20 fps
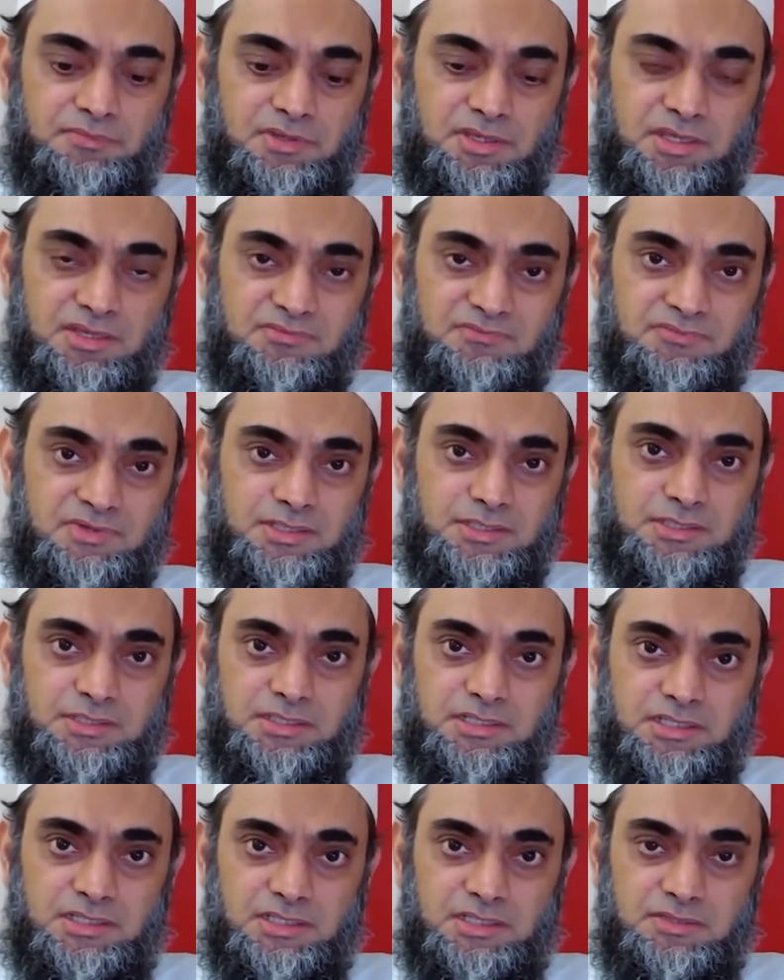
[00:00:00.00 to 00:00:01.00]

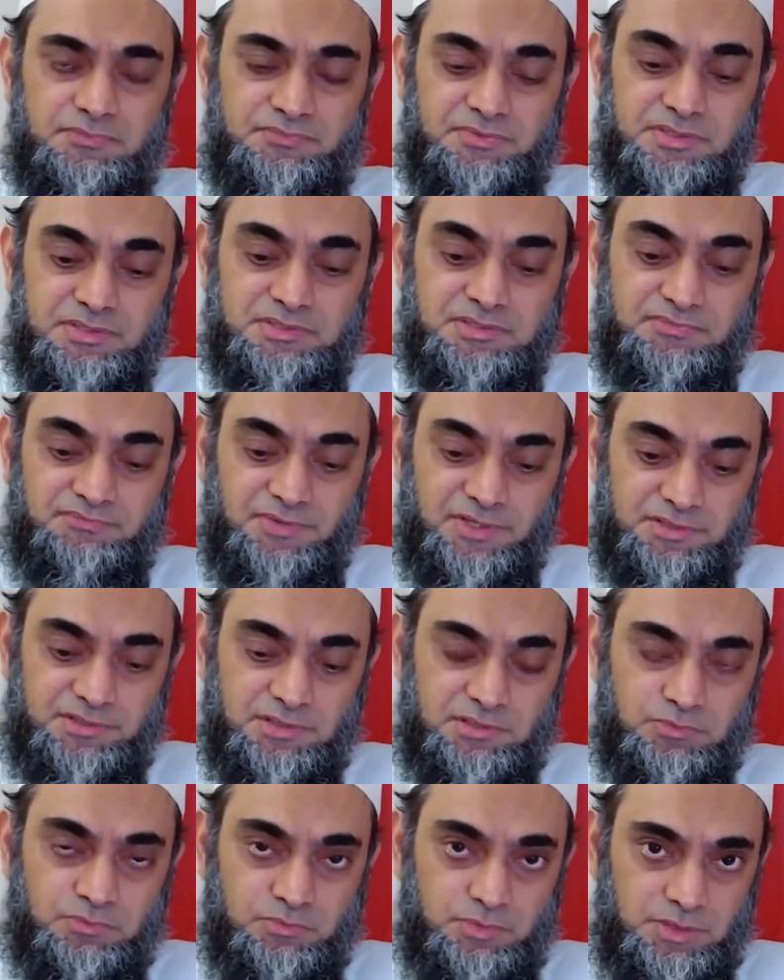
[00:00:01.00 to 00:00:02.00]
Even if it is
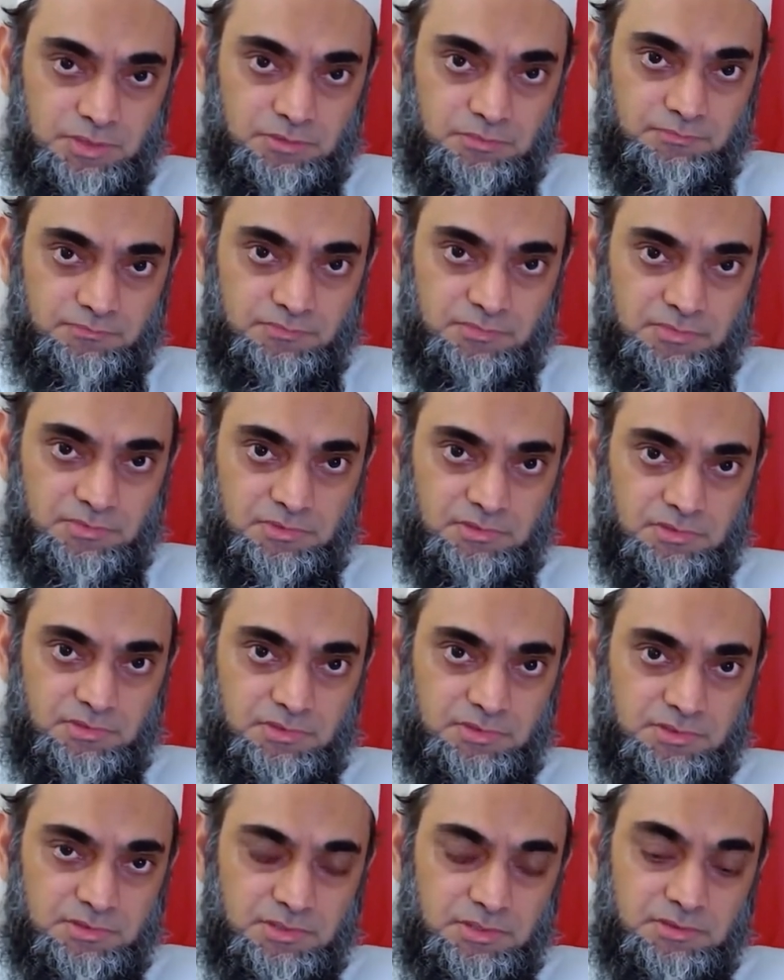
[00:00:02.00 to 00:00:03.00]
affected one,
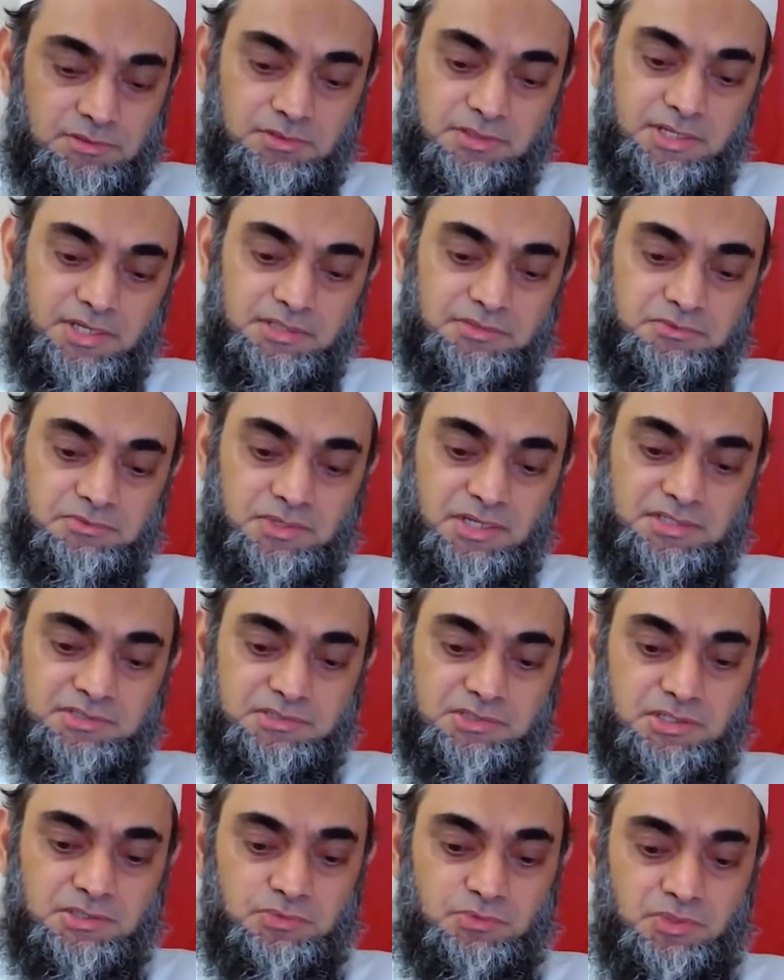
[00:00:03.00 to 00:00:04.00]
the scholar has to
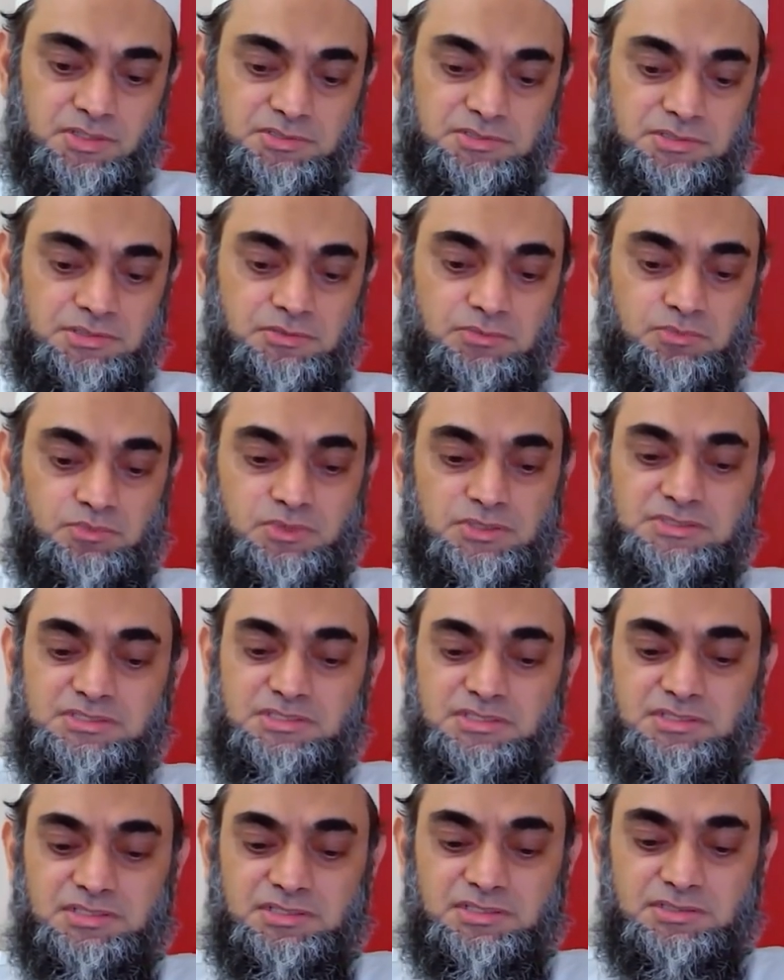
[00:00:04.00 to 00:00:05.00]
ask a question: was
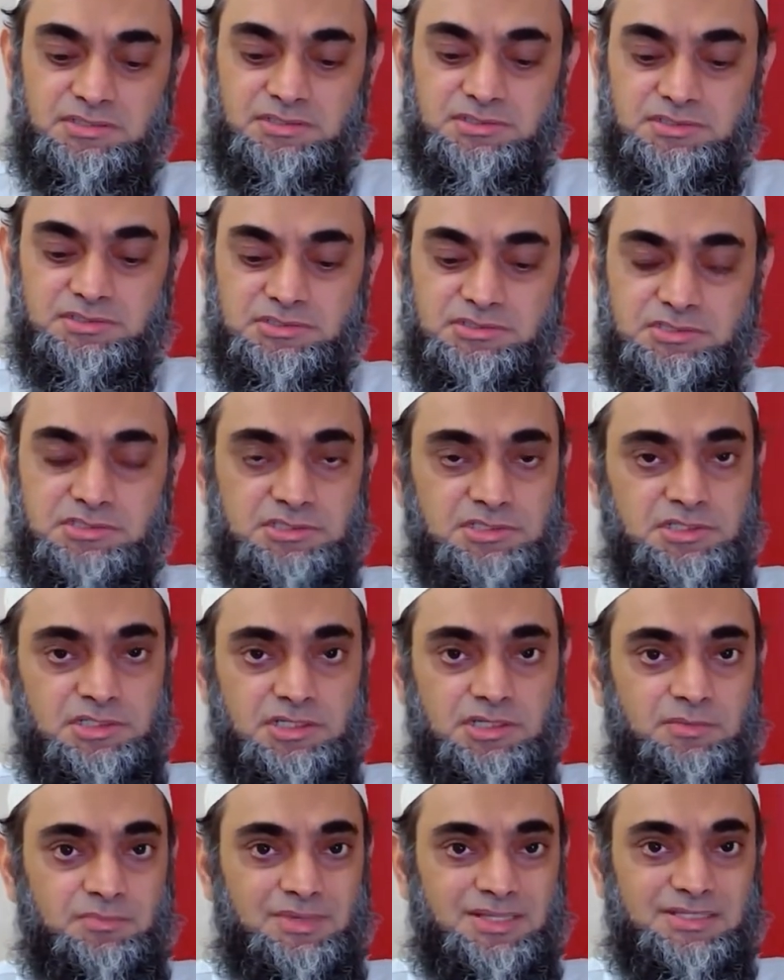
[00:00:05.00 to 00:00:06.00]
it she
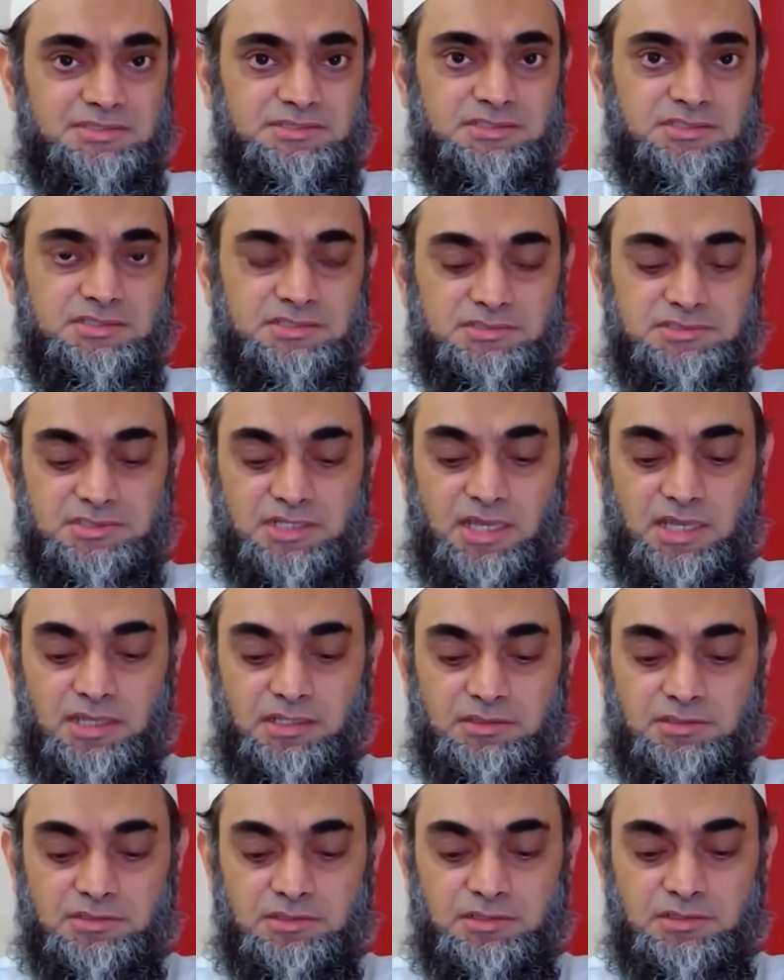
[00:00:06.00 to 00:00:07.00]
in a menses,
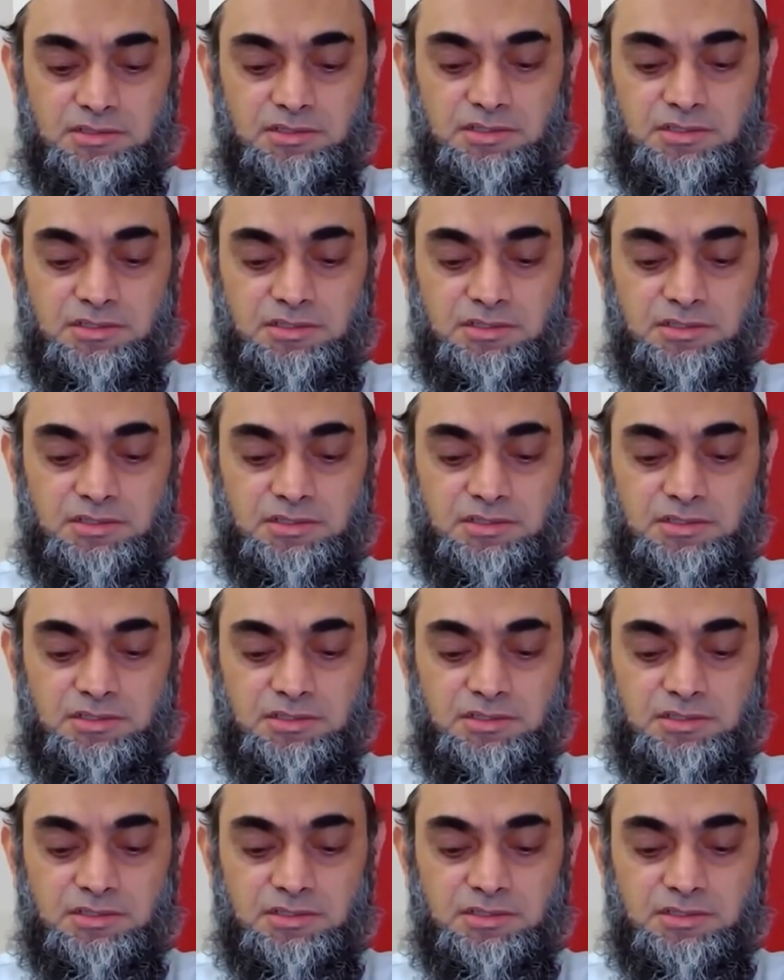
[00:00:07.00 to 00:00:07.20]
and